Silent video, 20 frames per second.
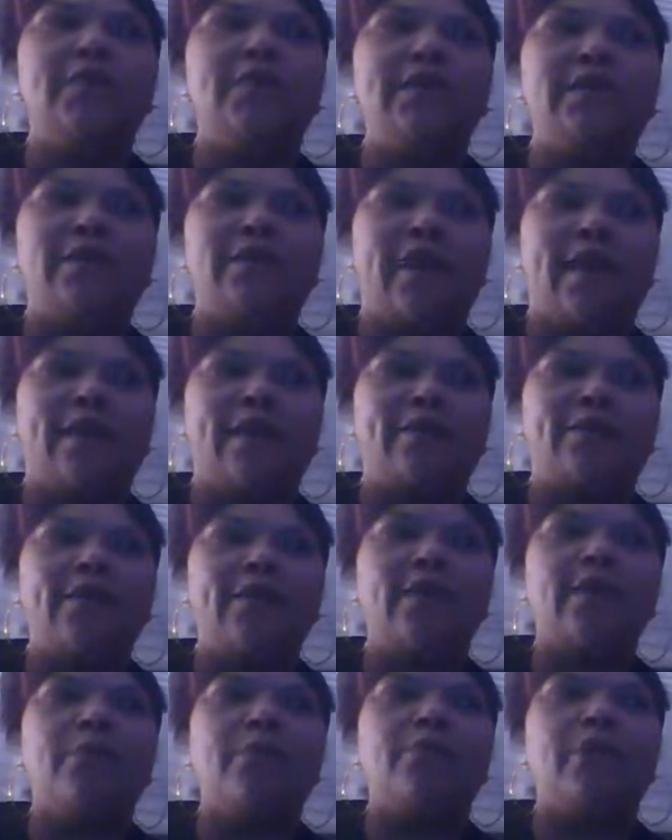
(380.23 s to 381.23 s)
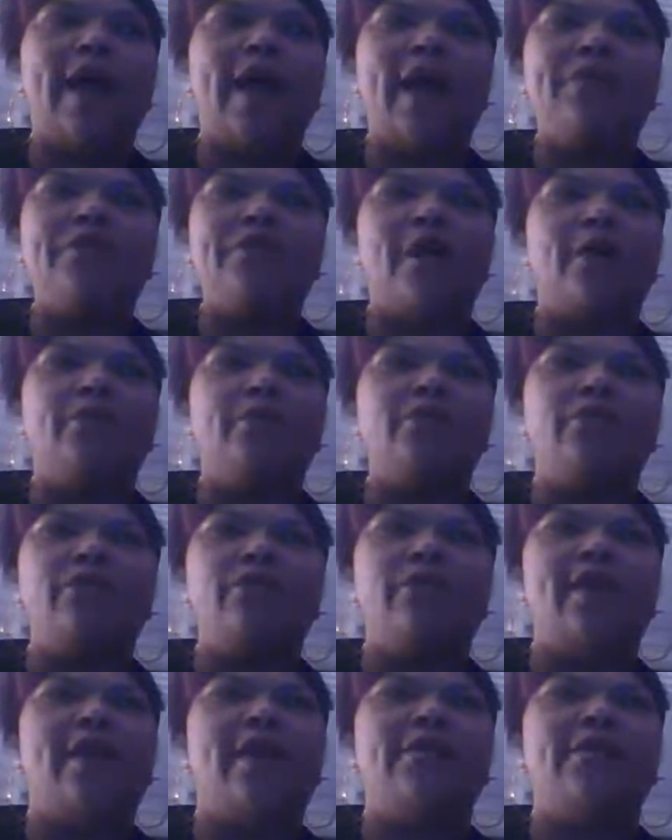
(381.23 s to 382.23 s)
saved. I thought,
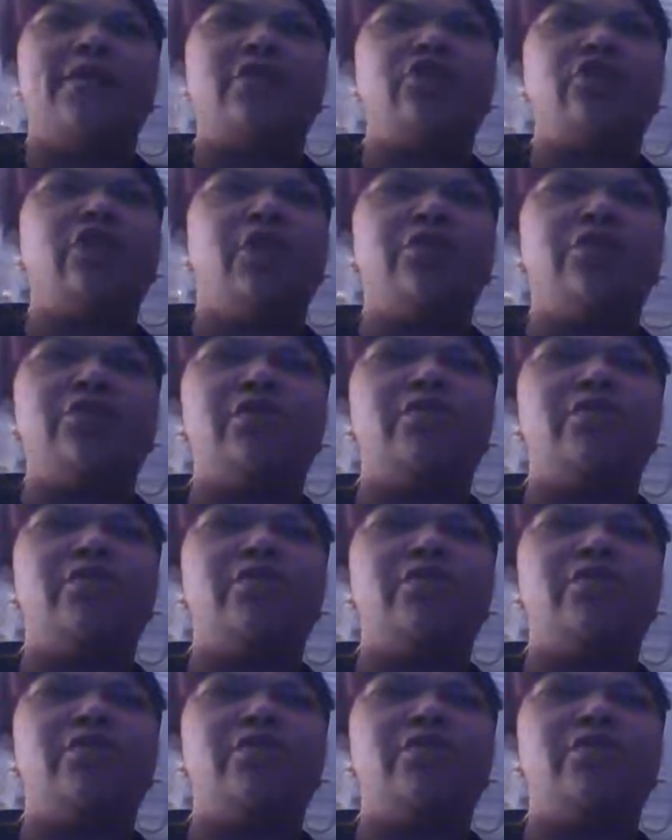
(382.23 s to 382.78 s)
whatever, churches,